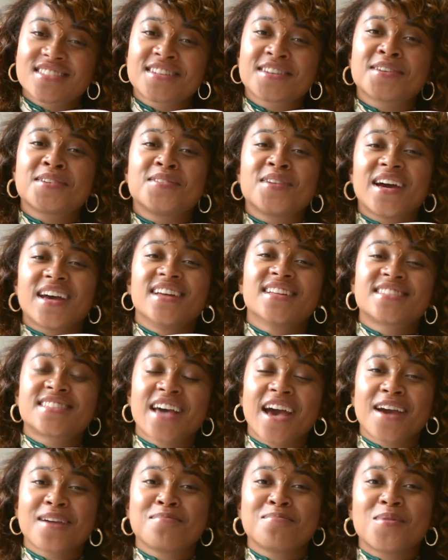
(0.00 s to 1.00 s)
to It's
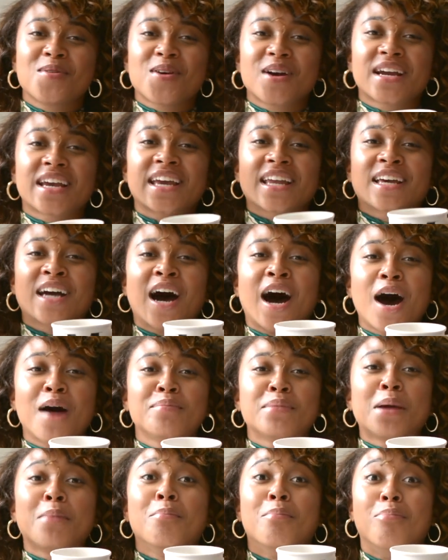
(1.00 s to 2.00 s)
Hey Morgan
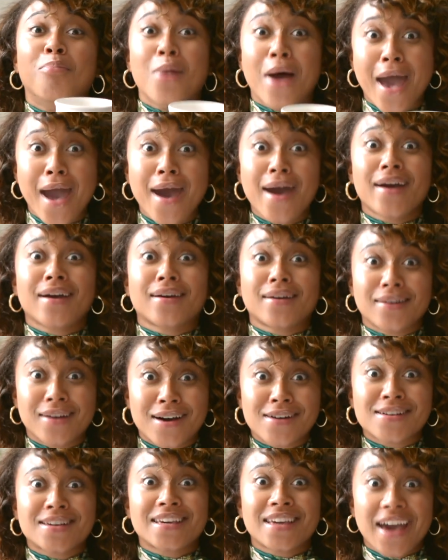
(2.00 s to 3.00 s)
coming back,
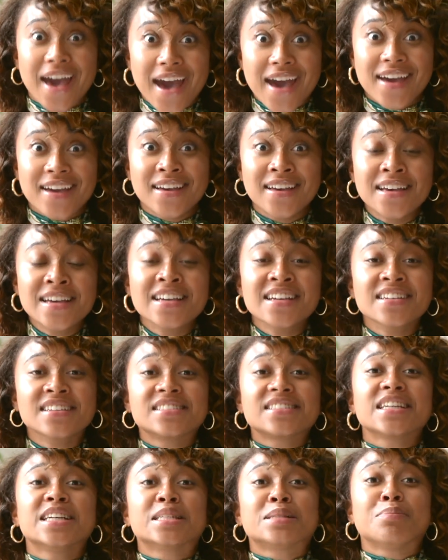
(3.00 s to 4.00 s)
okay?
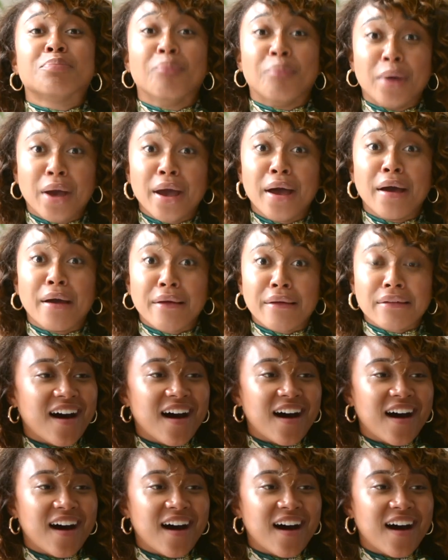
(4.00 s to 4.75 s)
She is back.